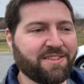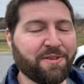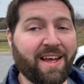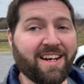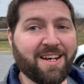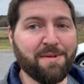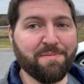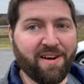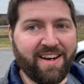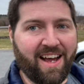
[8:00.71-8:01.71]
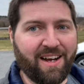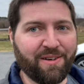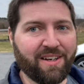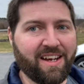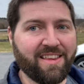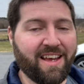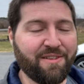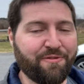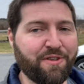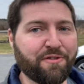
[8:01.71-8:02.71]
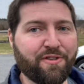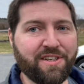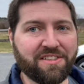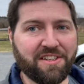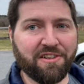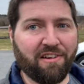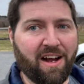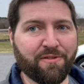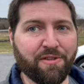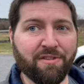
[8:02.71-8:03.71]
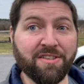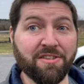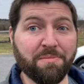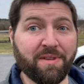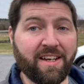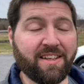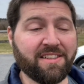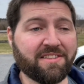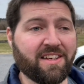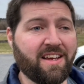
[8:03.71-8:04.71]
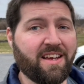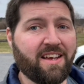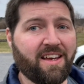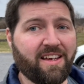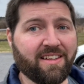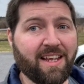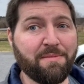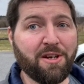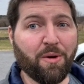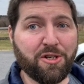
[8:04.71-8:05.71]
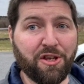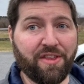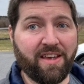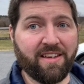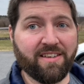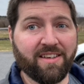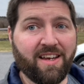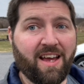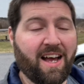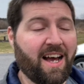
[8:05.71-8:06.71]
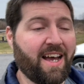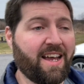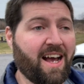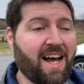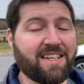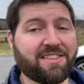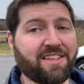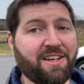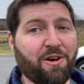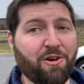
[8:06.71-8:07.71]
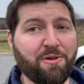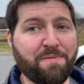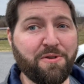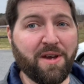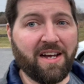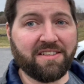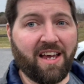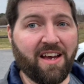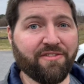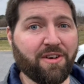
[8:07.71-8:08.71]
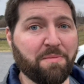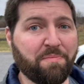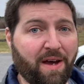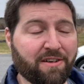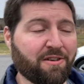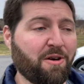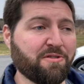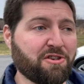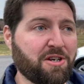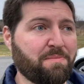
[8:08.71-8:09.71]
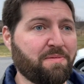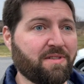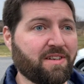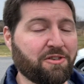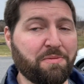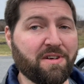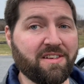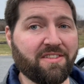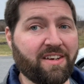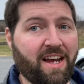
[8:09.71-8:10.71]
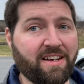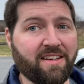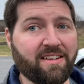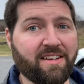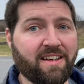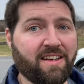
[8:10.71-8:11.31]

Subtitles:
So that'll come up right now. And then feel free to stick around for the rest of the playlist and let me know what you think. I honestly hope you guys have a better ownership experience than I did.